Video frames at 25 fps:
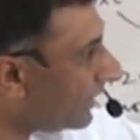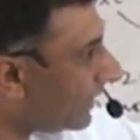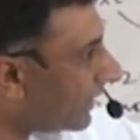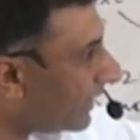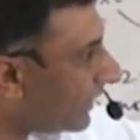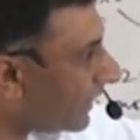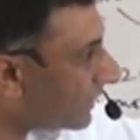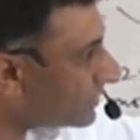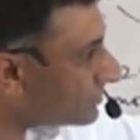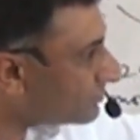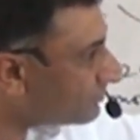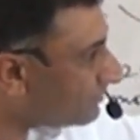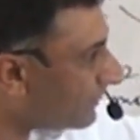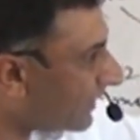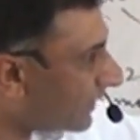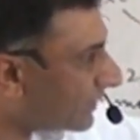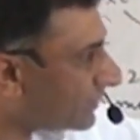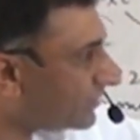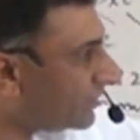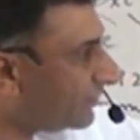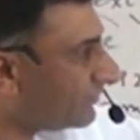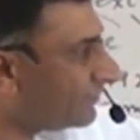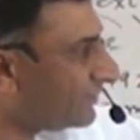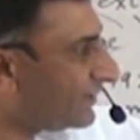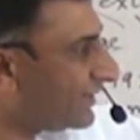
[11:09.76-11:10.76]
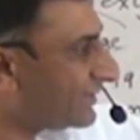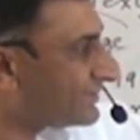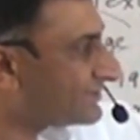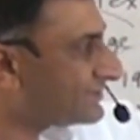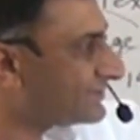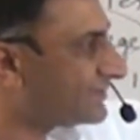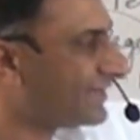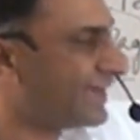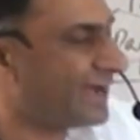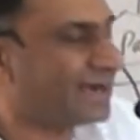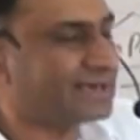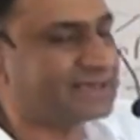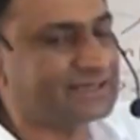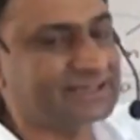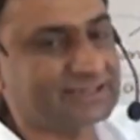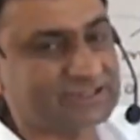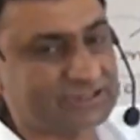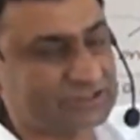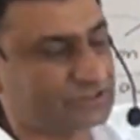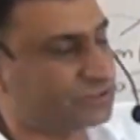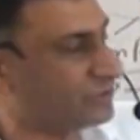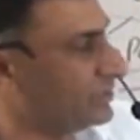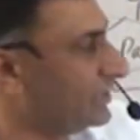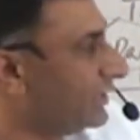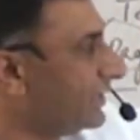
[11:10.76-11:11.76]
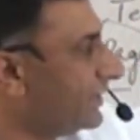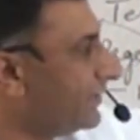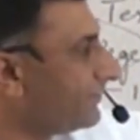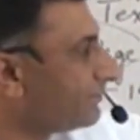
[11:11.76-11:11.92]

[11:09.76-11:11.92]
aspect of aesthetics.